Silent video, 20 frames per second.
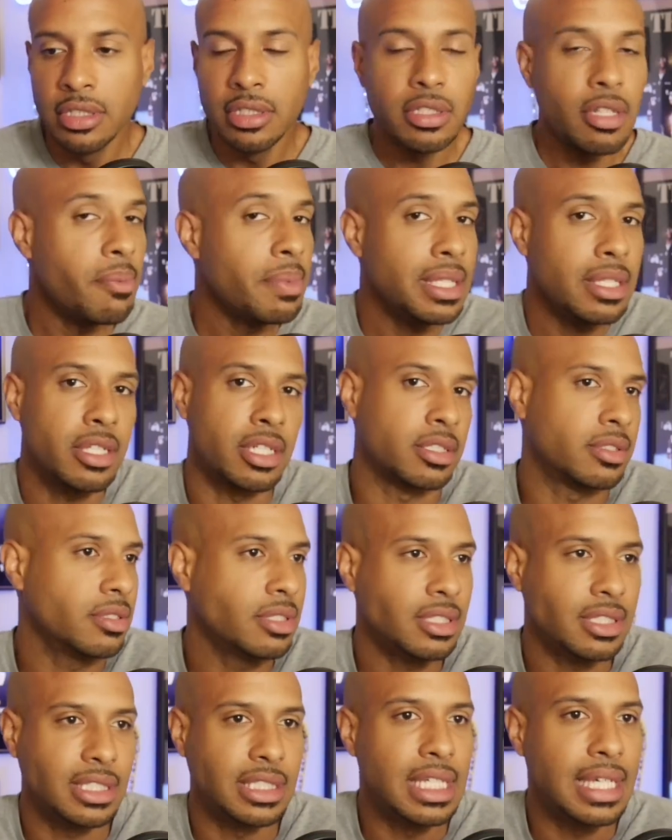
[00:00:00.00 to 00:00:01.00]
I mean, look,
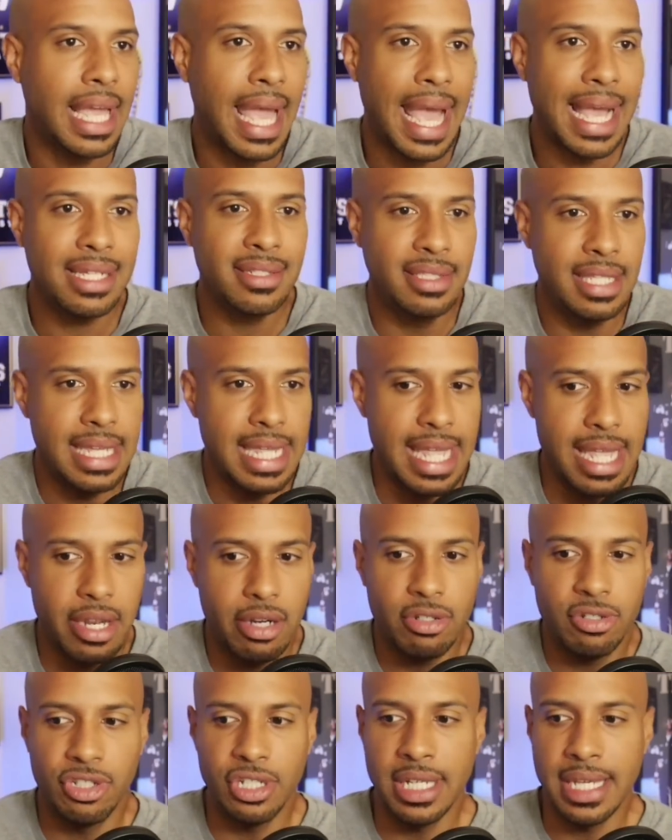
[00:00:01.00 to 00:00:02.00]
he has the
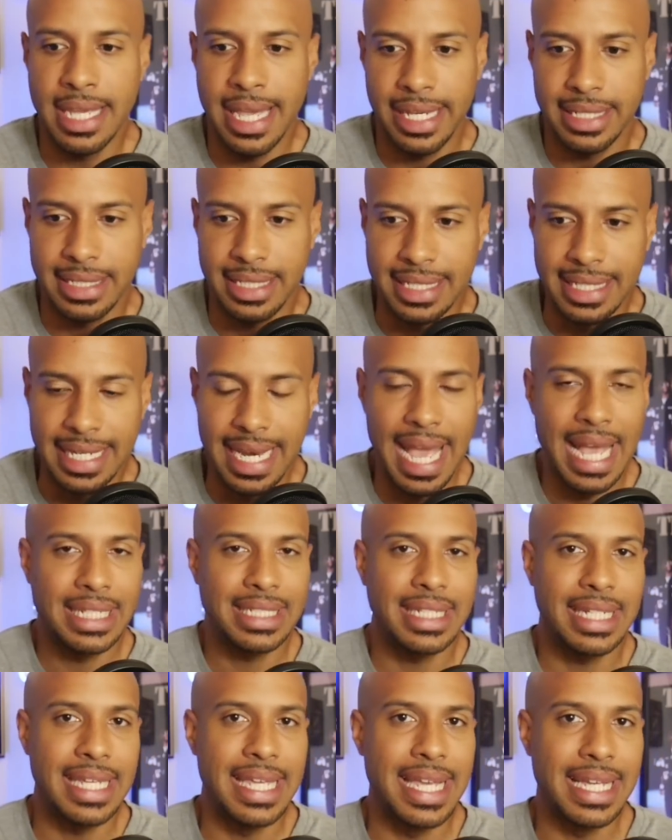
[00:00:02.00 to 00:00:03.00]
energy, he has the tenacity,